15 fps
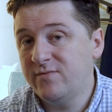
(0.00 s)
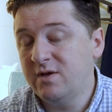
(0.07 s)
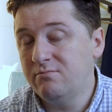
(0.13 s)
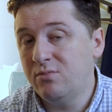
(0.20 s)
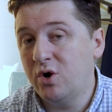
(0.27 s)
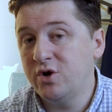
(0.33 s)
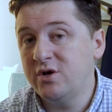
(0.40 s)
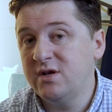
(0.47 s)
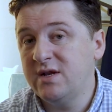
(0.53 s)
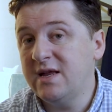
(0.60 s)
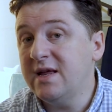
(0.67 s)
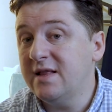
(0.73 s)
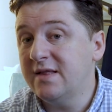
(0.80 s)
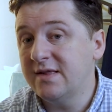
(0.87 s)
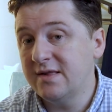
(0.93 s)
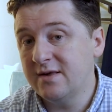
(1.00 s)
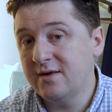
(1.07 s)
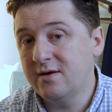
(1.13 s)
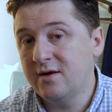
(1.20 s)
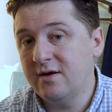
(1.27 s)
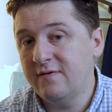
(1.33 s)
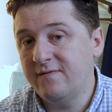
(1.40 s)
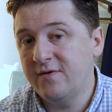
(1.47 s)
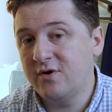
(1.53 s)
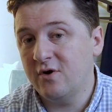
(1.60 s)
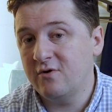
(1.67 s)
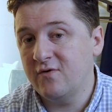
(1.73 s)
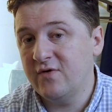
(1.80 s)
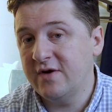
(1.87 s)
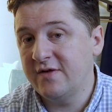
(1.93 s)
modern needs of
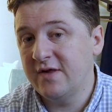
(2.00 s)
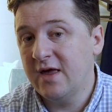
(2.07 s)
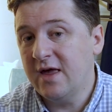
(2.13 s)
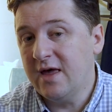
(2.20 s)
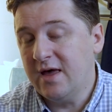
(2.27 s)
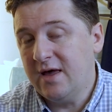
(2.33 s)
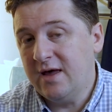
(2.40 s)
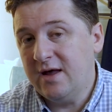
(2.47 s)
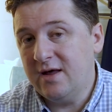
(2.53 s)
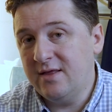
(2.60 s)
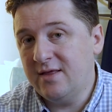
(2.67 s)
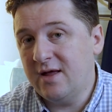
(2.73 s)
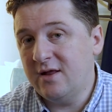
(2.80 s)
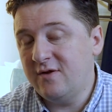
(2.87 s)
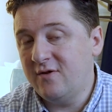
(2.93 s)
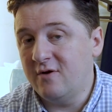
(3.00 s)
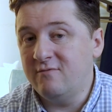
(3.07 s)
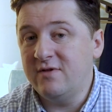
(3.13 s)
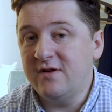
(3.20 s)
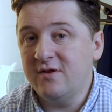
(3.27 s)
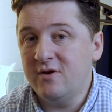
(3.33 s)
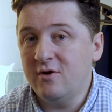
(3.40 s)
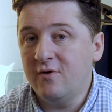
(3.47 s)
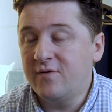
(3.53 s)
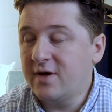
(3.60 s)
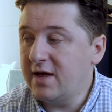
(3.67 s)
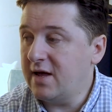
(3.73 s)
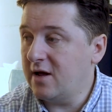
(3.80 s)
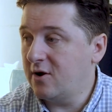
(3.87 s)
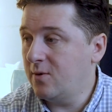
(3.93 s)
photographers in that it's not releasing enough
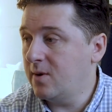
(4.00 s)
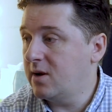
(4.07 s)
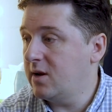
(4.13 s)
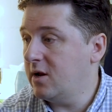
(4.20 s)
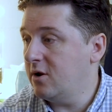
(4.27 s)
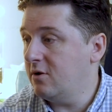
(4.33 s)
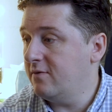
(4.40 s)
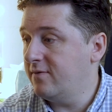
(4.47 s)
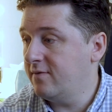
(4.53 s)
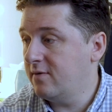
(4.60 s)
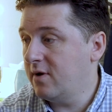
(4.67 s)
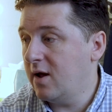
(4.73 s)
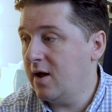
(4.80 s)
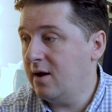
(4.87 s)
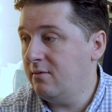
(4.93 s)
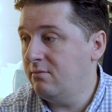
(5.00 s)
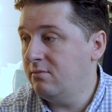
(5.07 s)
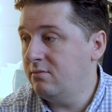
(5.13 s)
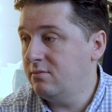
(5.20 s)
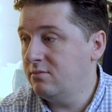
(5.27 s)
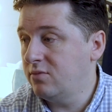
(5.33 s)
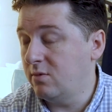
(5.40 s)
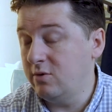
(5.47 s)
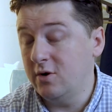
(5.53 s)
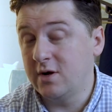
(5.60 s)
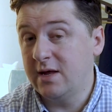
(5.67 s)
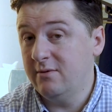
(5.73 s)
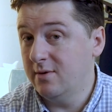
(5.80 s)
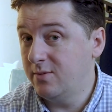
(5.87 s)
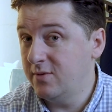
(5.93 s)
gear quickly enough. Probably not
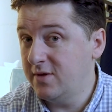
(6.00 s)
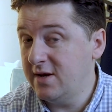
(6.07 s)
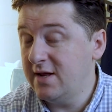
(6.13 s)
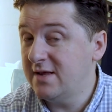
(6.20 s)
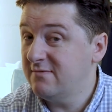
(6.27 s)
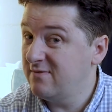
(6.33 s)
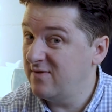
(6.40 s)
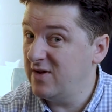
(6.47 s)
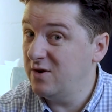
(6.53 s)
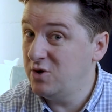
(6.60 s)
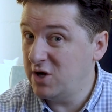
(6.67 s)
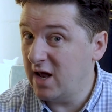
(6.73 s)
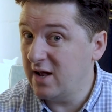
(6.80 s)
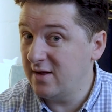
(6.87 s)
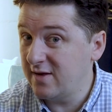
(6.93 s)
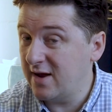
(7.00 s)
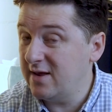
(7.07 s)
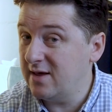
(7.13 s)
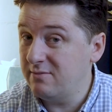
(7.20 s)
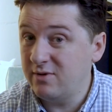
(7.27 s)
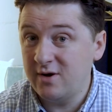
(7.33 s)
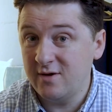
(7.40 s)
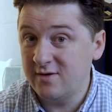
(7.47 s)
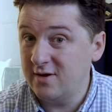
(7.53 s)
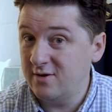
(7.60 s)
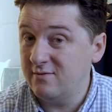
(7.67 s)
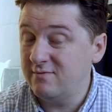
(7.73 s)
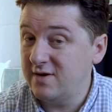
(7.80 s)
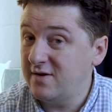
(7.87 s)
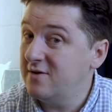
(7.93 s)
keep up with the needs of review channels either because they
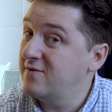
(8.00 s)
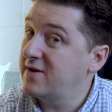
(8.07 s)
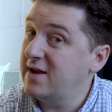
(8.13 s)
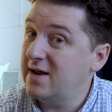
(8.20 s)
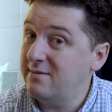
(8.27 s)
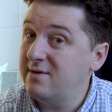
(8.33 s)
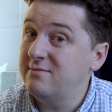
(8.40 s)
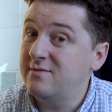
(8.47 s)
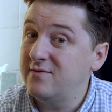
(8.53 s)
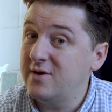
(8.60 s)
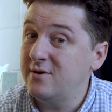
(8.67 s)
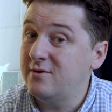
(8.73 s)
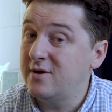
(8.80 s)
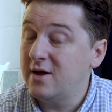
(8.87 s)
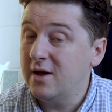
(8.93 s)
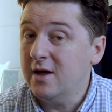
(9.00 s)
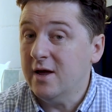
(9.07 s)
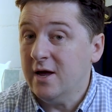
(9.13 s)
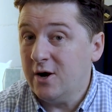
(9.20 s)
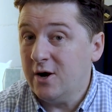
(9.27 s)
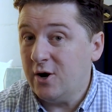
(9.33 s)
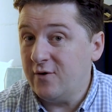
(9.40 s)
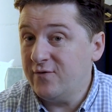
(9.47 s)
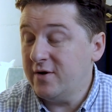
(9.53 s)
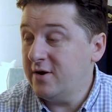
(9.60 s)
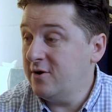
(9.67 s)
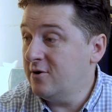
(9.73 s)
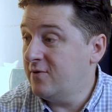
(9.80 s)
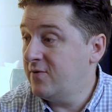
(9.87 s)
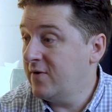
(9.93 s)
don't release enough gear to be reviewed
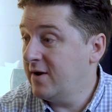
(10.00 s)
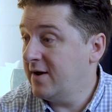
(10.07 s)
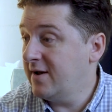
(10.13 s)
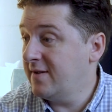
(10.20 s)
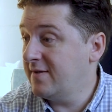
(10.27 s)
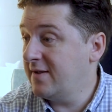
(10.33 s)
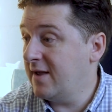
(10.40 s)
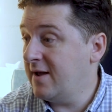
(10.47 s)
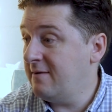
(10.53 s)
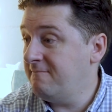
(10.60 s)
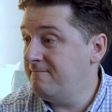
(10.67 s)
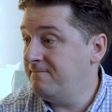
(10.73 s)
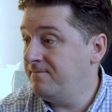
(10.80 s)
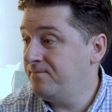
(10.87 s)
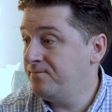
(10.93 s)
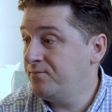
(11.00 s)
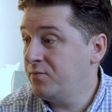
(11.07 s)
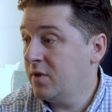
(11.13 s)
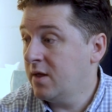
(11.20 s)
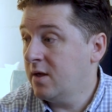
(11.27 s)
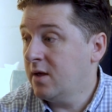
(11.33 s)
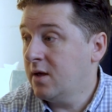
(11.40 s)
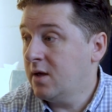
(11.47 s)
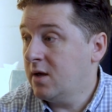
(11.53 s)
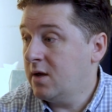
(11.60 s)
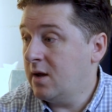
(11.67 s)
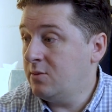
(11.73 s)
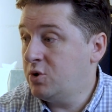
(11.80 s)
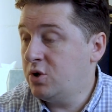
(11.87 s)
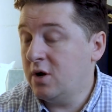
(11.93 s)
often enough. As
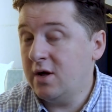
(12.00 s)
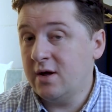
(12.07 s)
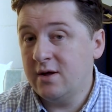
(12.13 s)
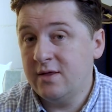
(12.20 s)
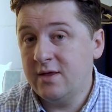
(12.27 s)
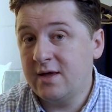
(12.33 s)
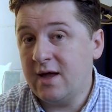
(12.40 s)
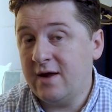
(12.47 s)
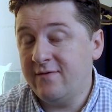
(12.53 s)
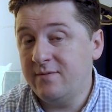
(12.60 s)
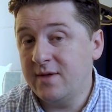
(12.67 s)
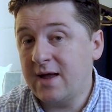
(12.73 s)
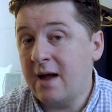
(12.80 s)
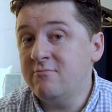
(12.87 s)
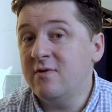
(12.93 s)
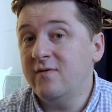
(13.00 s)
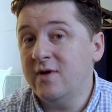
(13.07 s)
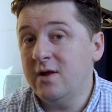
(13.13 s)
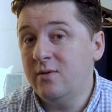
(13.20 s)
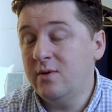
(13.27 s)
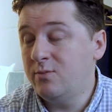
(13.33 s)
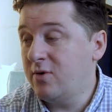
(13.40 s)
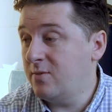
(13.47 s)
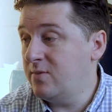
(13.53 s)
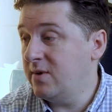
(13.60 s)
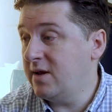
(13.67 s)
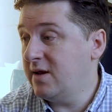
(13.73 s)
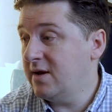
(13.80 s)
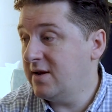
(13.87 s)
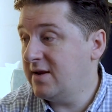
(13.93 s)
I'm sure the guy from the camera will
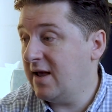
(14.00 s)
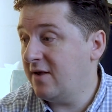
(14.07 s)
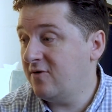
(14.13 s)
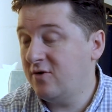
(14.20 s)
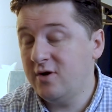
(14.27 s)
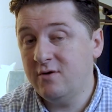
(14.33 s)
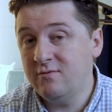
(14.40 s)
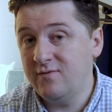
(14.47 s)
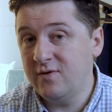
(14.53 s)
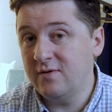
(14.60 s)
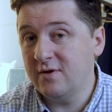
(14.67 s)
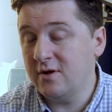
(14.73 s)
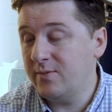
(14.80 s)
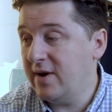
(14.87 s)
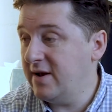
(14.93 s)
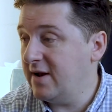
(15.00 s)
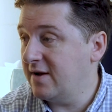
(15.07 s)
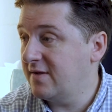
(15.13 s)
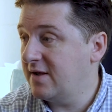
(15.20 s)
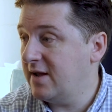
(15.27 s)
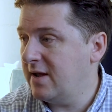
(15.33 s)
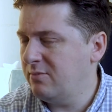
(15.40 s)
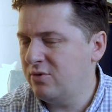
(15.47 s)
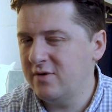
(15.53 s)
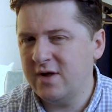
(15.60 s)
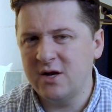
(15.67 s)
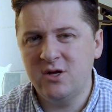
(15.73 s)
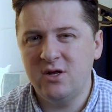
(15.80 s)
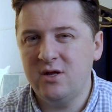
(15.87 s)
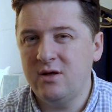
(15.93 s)
probably attest, who reviews a lot of Pentax gear, but is
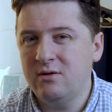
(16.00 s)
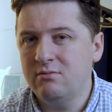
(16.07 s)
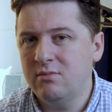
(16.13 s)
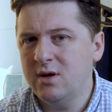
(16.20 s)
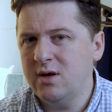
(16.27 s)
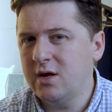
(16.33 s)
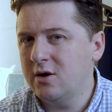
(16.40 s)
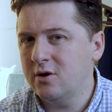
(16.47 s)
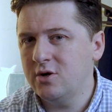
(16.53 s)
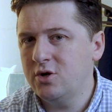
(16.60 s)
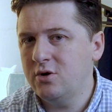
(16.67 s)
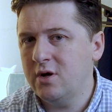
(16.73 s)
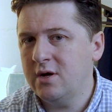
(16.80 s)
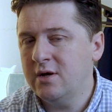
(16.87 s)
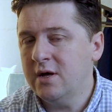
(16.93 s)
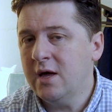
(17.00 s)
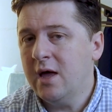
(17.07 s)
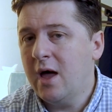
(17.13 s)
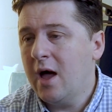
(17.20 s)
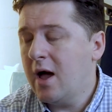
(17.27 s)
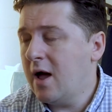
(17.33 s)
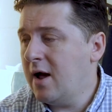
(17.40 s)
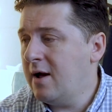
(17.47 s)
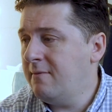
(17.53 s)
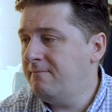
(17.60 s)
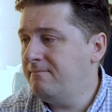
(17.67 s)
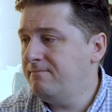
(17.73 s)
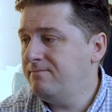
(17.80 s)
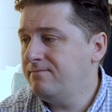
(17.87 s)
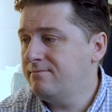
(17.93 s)
actually a Nikon shooter.
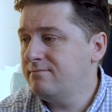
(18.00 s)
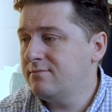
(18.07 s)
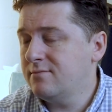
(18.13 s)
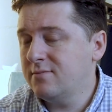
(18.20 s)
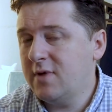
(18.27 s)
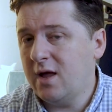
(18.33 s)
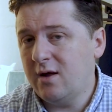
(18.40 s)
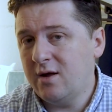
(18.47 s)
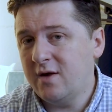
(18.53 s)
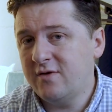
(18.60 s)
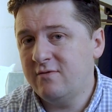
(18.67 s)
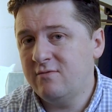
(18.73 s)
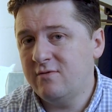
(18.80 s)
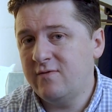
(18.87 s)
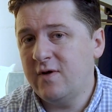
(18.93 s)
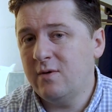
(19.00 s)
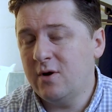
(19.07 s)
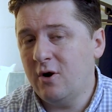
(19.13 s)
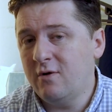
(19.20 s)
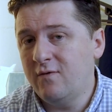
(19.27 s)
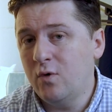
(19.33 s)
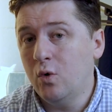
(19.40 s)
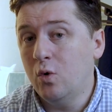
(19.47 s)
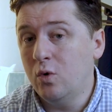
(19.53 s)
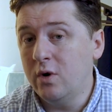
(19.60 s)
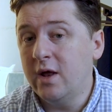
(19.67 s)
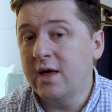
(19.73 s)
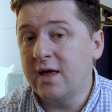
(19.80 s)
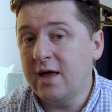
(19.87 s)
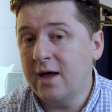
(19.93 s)
Yeah, has to review a lot of
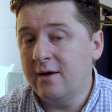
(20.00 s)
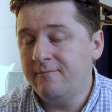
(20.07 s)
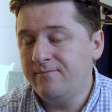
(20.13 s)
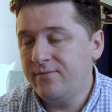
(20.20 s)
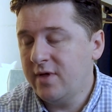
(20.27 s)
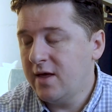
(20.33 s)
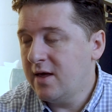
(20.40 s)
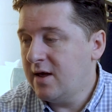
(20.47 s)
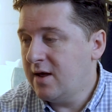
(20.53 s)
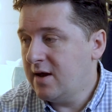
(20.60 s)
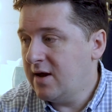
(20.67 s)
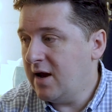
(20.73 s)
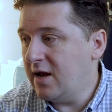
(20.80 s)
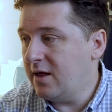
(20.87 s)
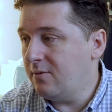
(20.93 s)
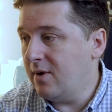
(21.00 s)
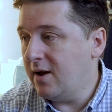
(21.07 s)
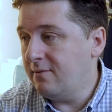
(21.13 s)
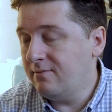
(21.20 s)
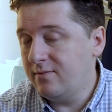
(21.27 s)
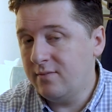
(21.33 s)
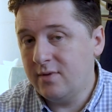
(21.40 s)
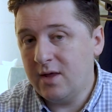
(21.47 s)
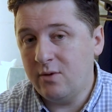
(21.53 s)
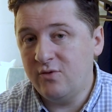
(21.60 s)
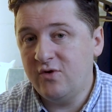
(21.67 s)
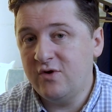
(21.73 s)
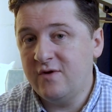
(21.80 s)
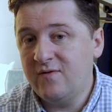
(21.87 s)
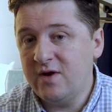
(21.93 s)
older gear. Anyway, that
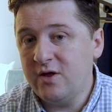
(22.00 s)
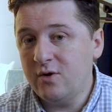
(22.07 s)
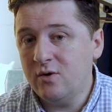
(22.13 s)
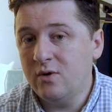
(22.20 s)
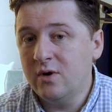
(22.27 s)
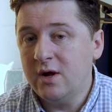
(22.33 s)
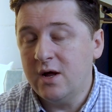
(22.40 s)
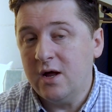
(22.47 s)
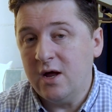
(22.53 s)
was just a video